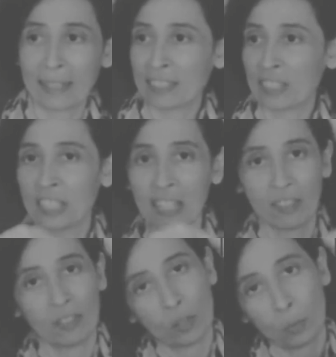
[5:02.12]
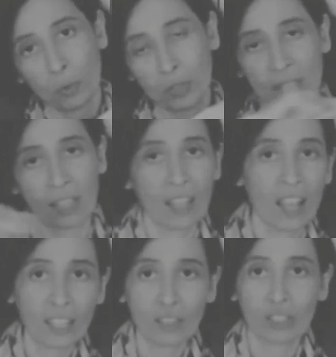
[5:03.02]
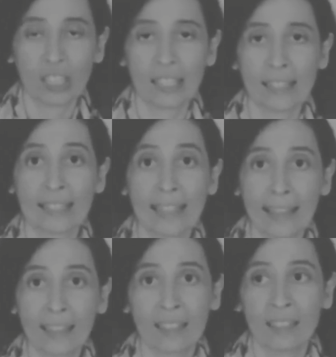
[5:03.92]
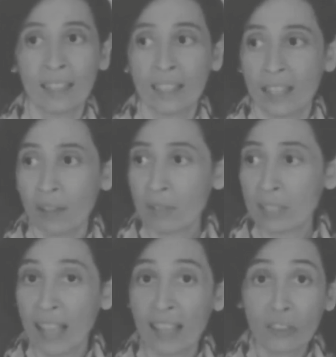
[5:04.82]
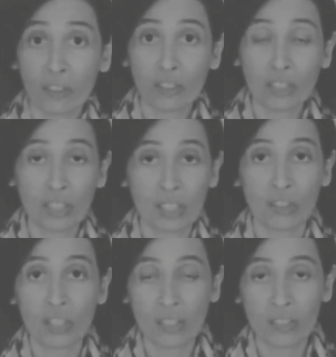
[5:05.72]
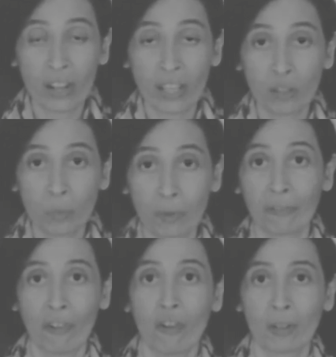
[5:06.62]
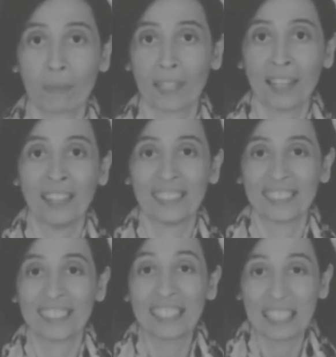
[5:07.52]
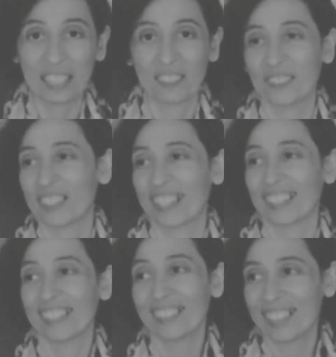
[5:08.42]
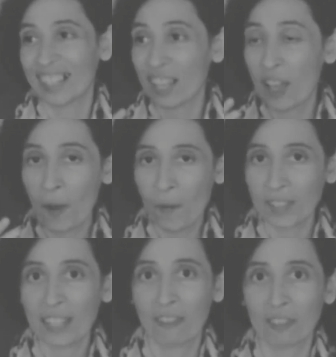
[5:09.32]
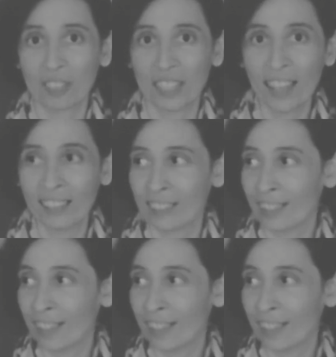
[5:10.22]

and she just put a line on his neck. I thought she's just trying to provoke me and tease me, and I was like, what have you done?